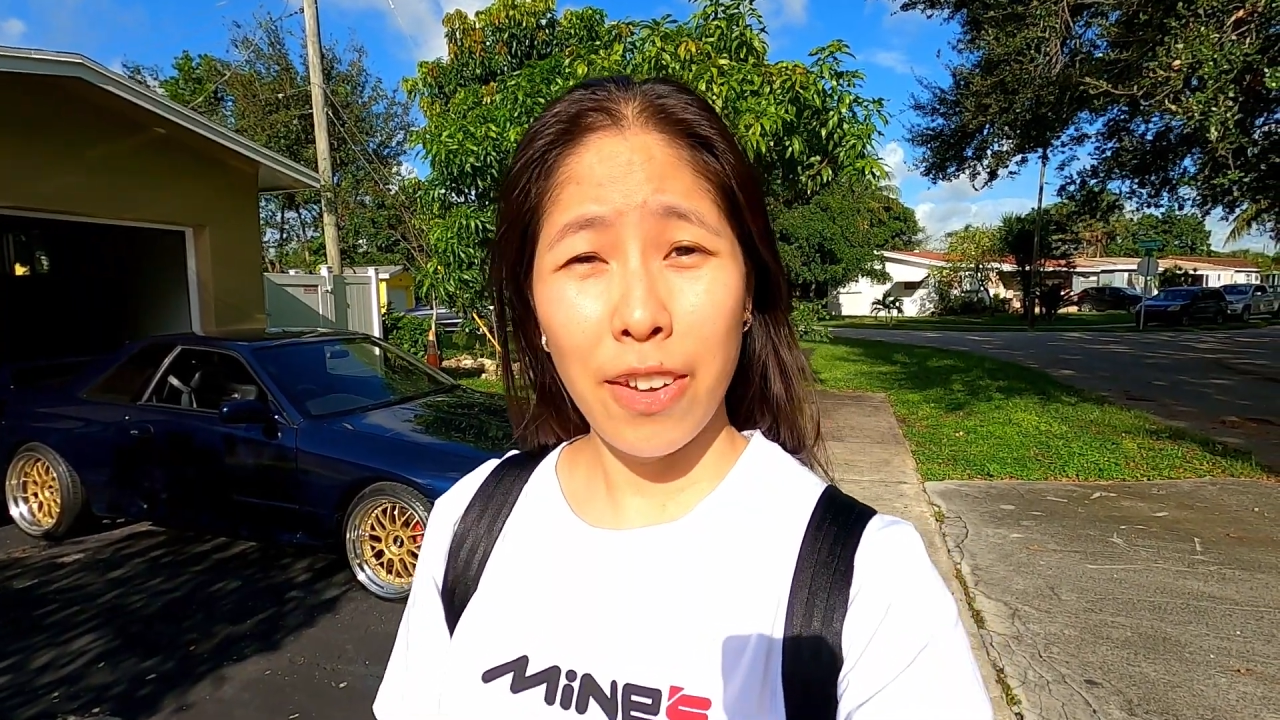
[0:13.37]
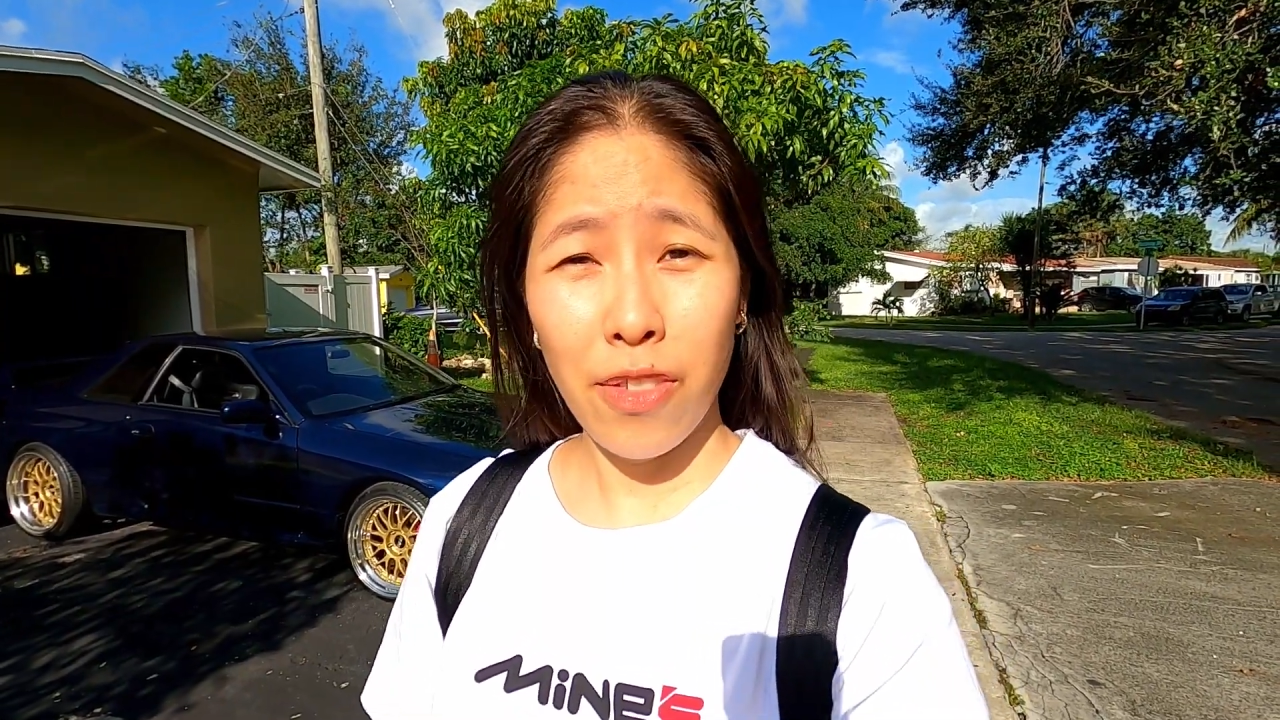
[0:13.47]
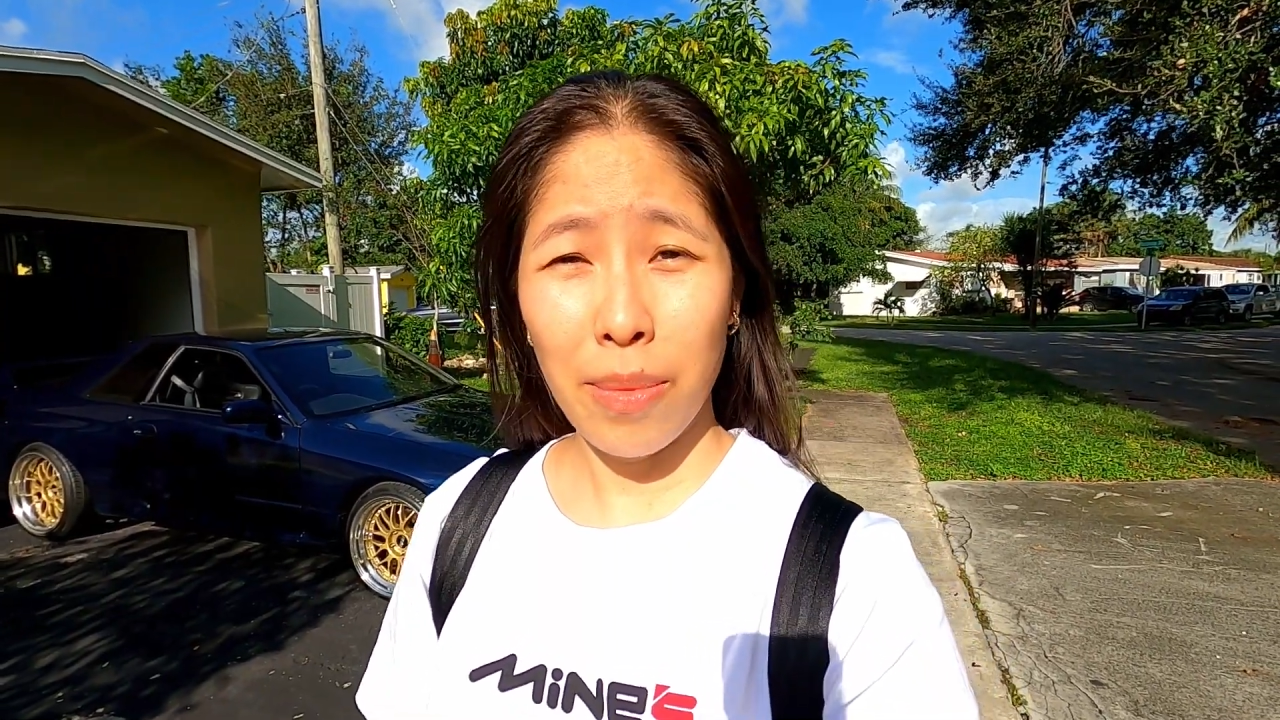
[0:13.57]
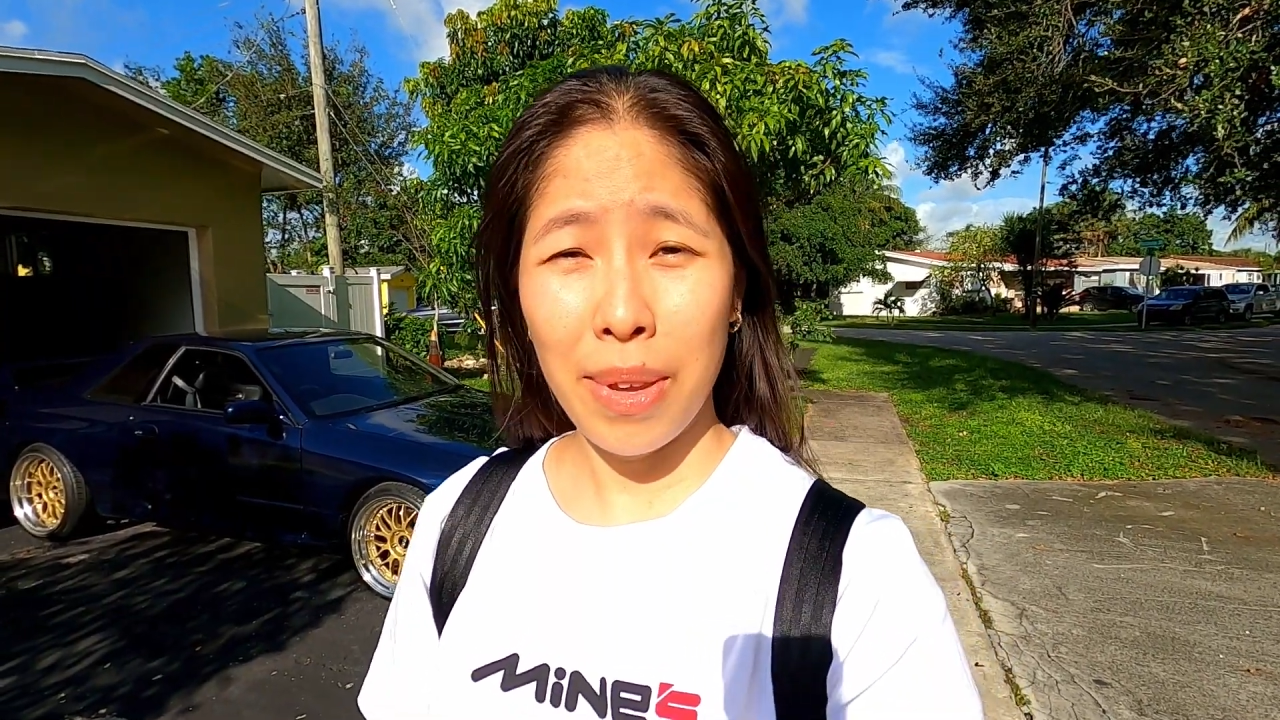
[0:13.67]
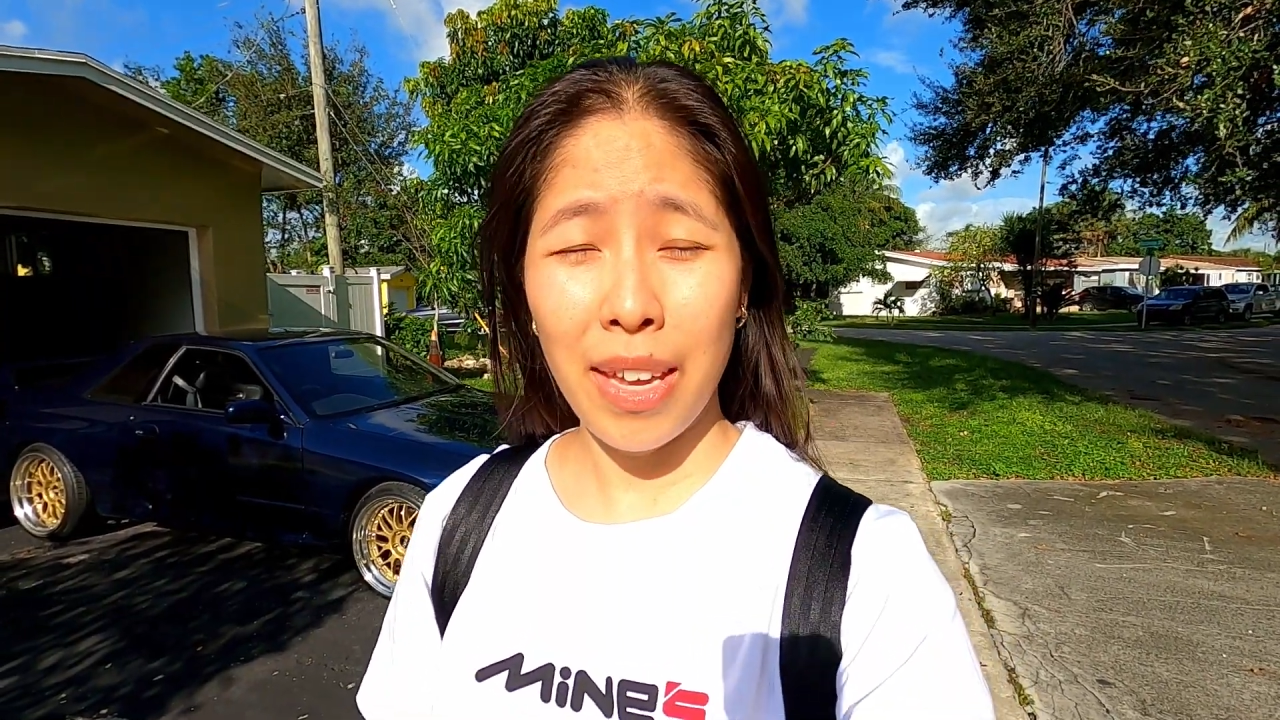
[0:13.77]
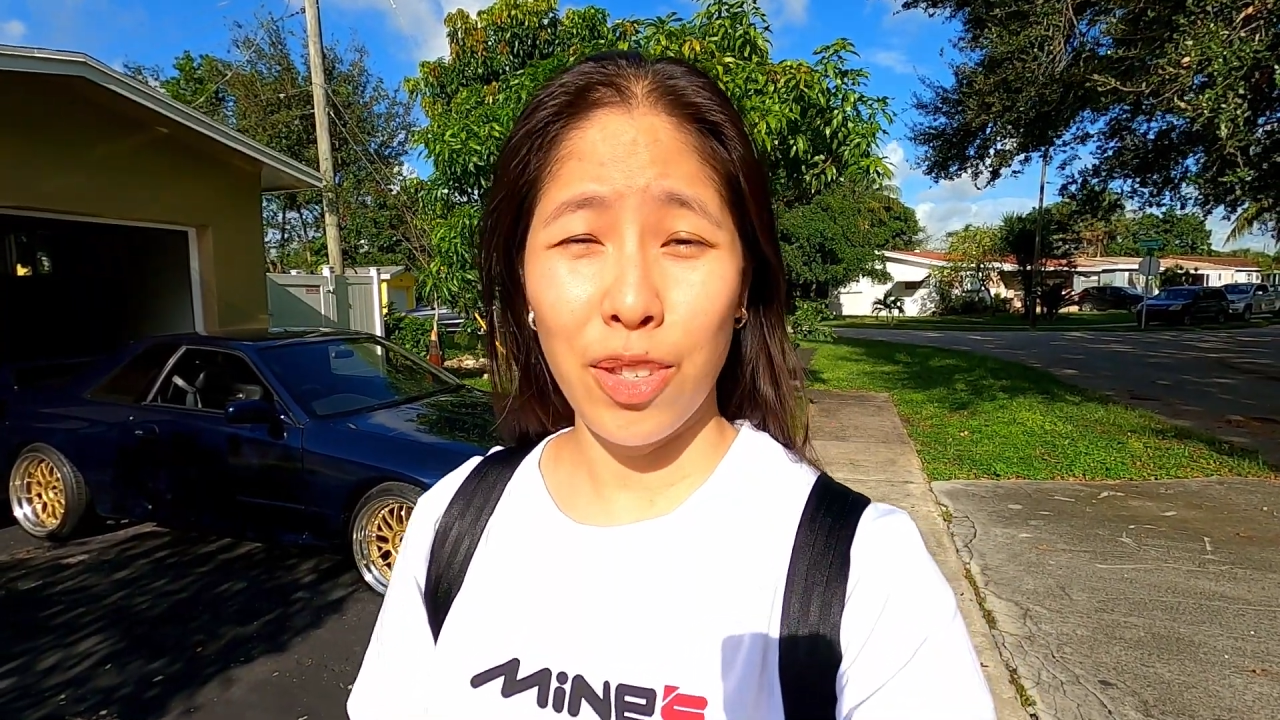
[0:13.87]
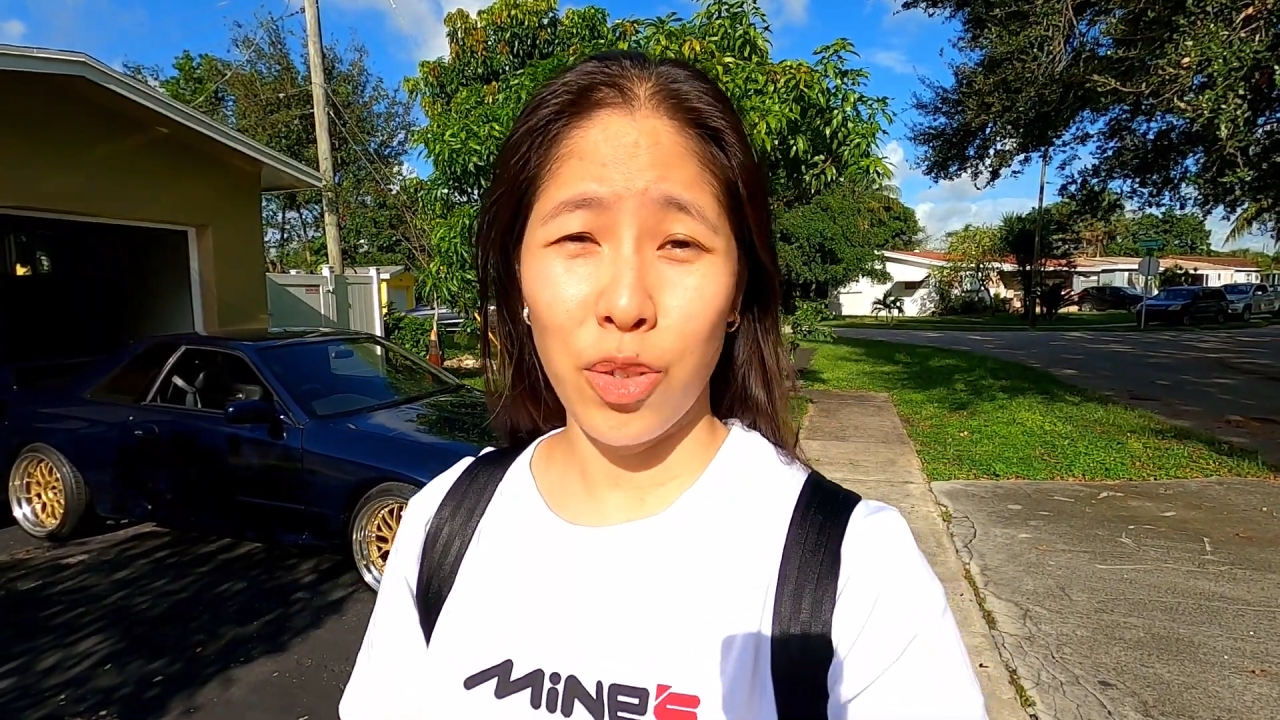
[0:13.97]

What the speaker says: giving me